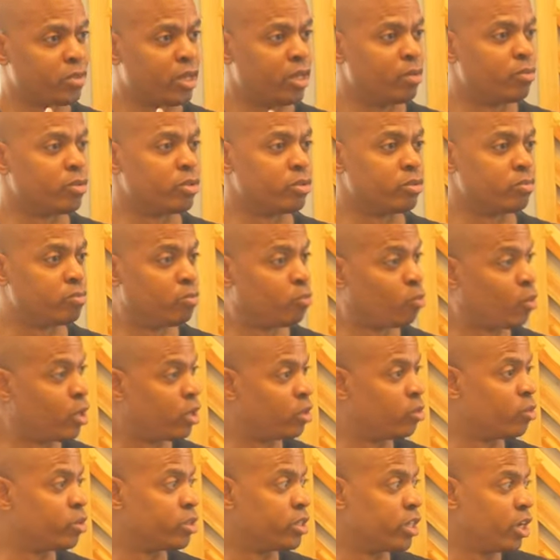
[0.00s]
he was one
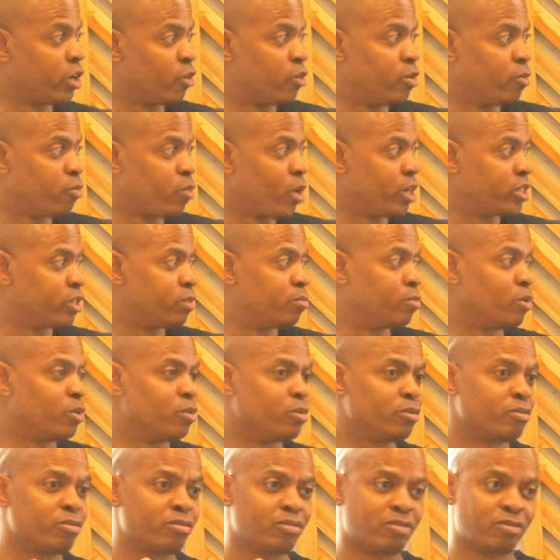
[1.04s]
who was irrepressible,
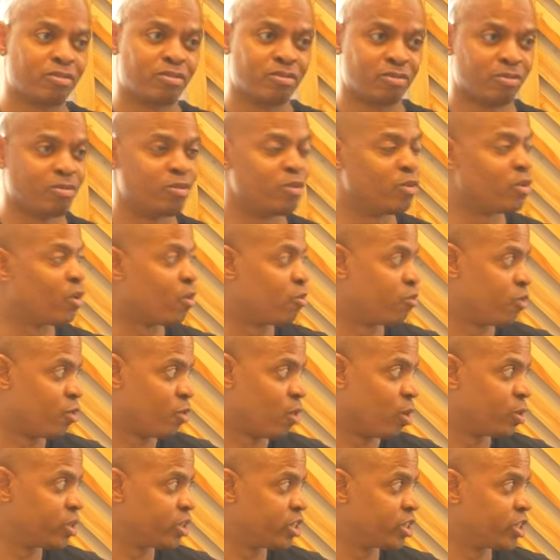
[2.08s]
you know,
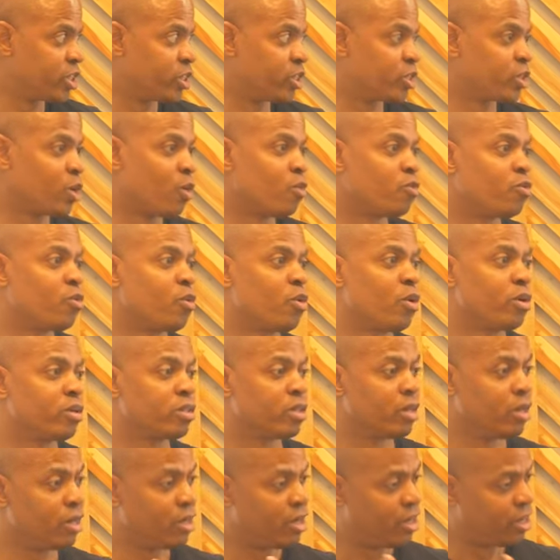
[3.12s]
ferocious and so forth.
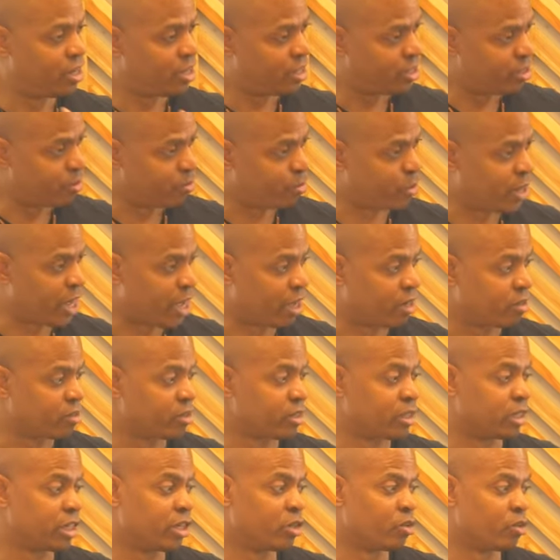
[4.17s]
The plant
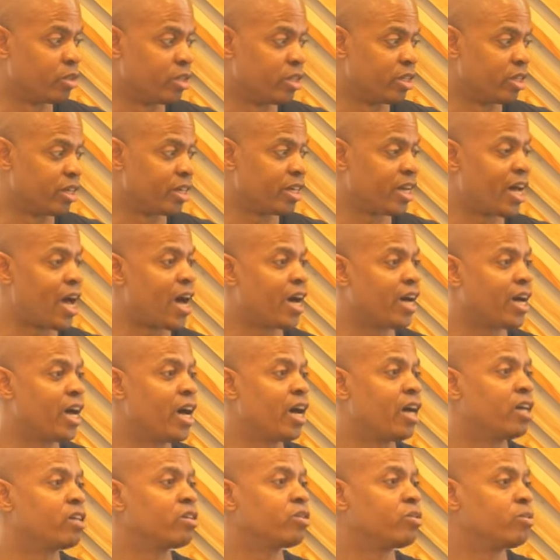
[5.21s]
is literally the
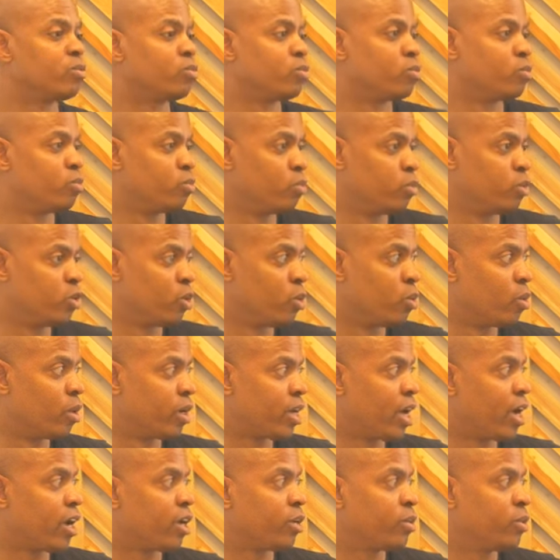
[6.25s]
kaka ndu or
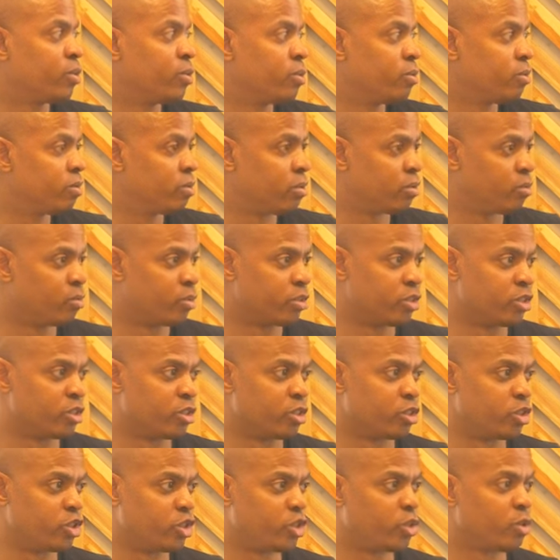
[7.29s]
kakadu, which is
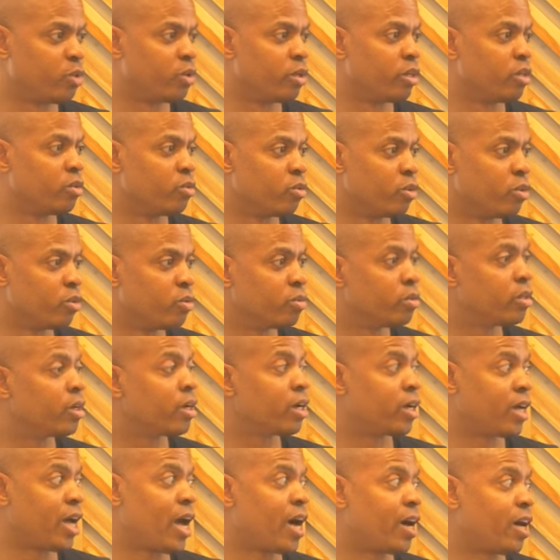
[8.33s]
the chewing root.
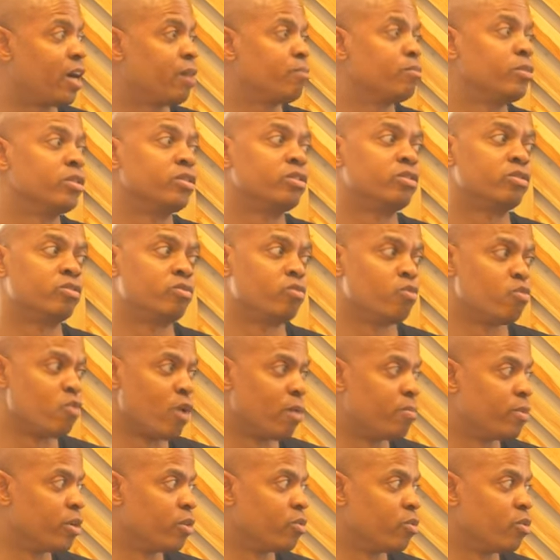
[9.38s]
Kaka means
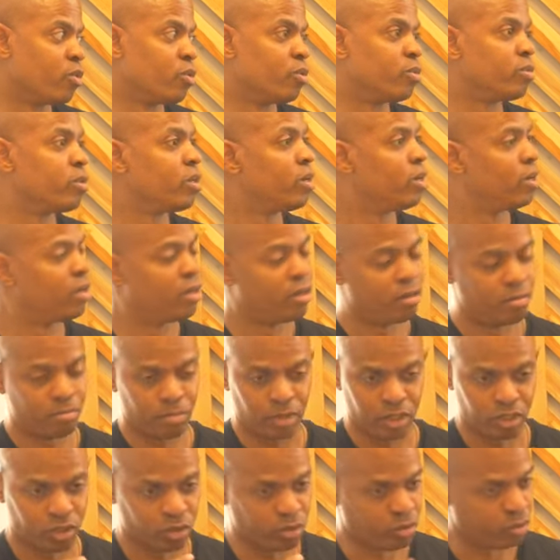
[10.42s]
rubbing root,
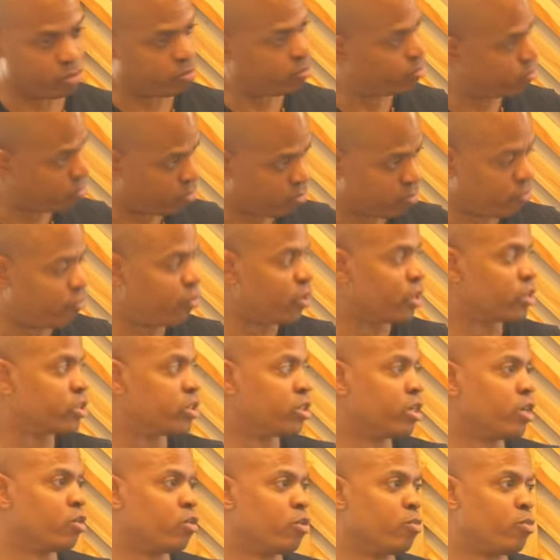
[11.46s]
makes you fierce
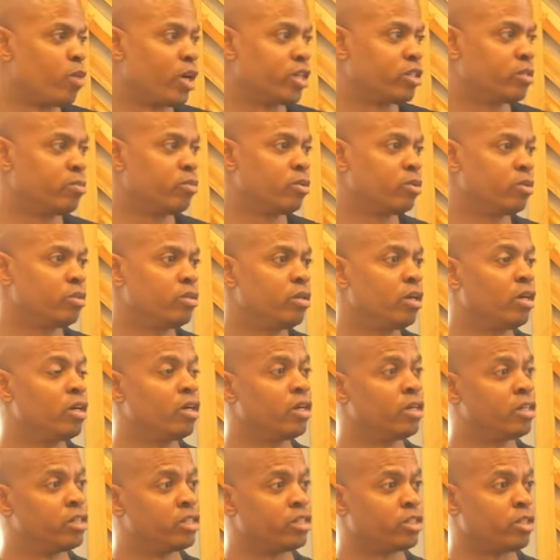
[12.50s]
and irrepressible.
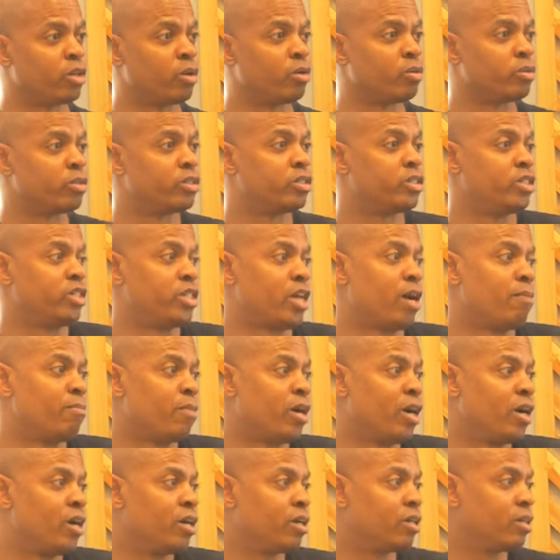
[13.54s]
So
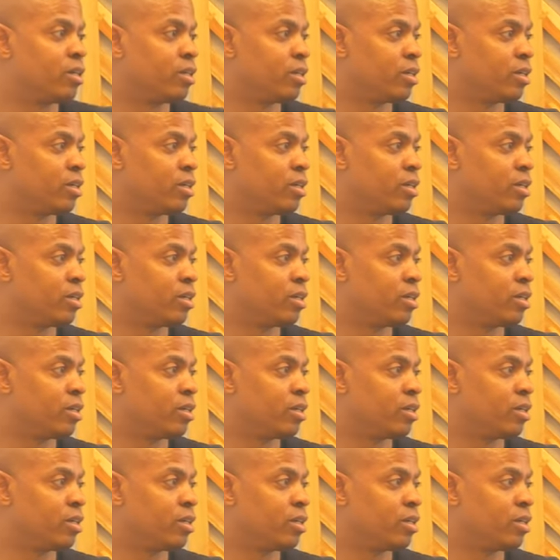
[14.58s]
Jama